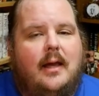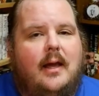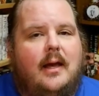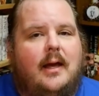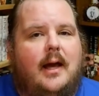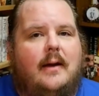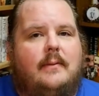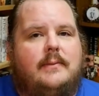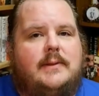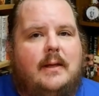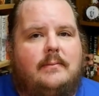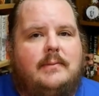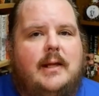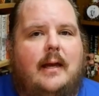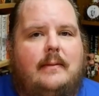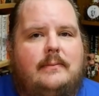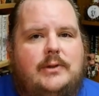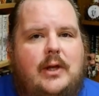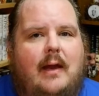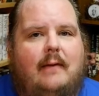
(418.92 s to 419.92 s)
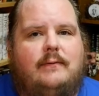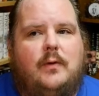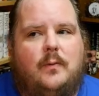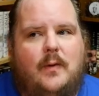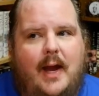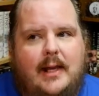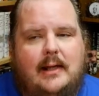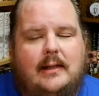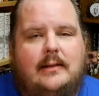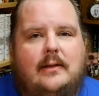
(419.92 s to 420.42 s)
Um, sometimes you have to
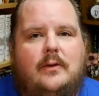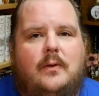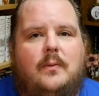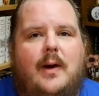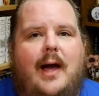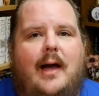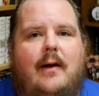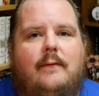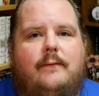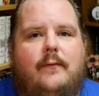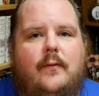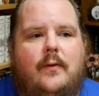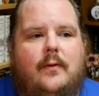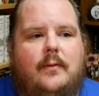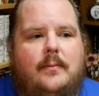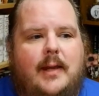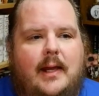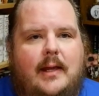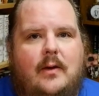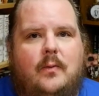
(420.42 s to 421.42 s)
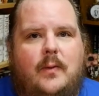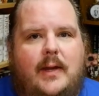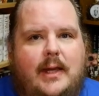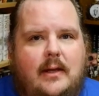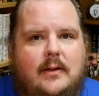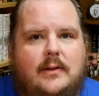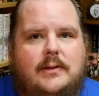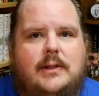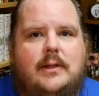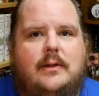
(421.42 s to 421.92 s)
wait a little while for them, like a
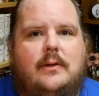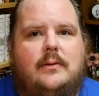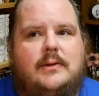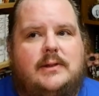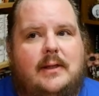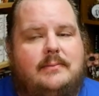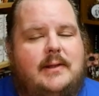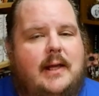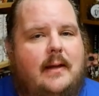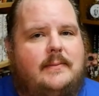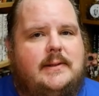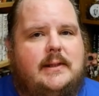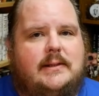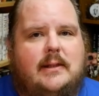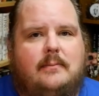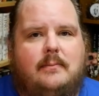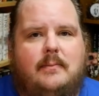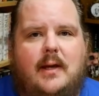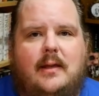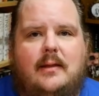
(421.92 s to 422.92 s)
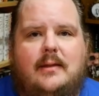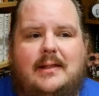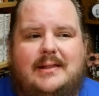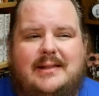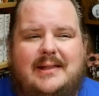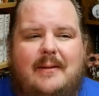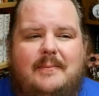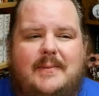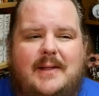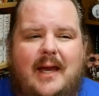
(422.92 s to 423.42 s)
week or two. Sometimes it's a month, and
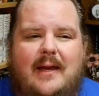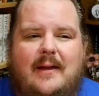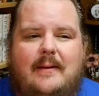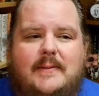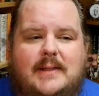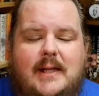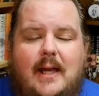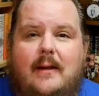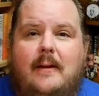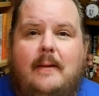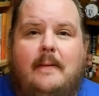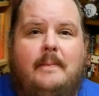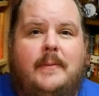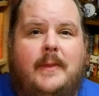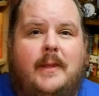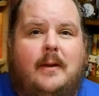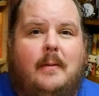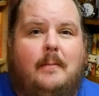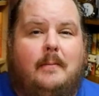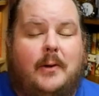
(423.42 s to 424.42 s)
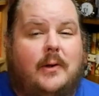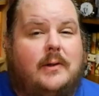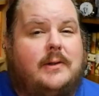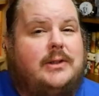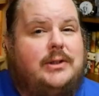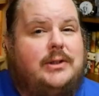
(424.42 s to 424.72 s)
sometimes books